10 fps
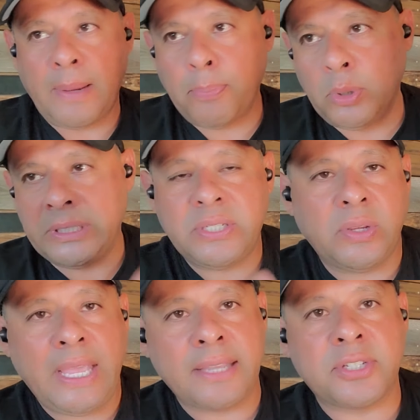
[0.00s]
pulled into
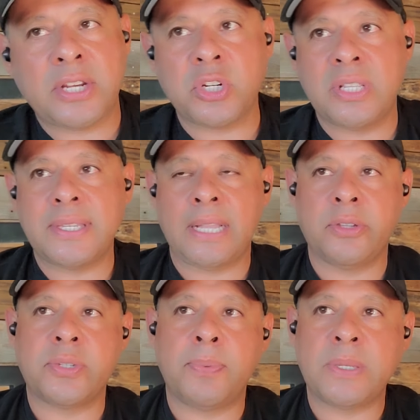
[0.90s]
a gas station in San
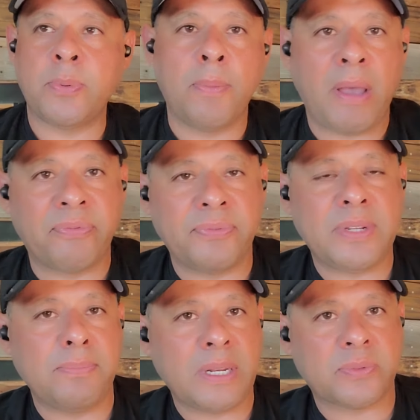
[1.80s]
Luis Obispo about
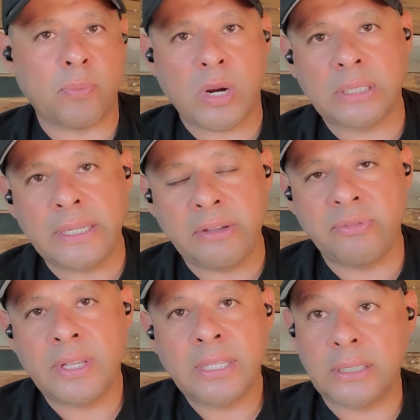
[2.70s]
15 minutes from where I live.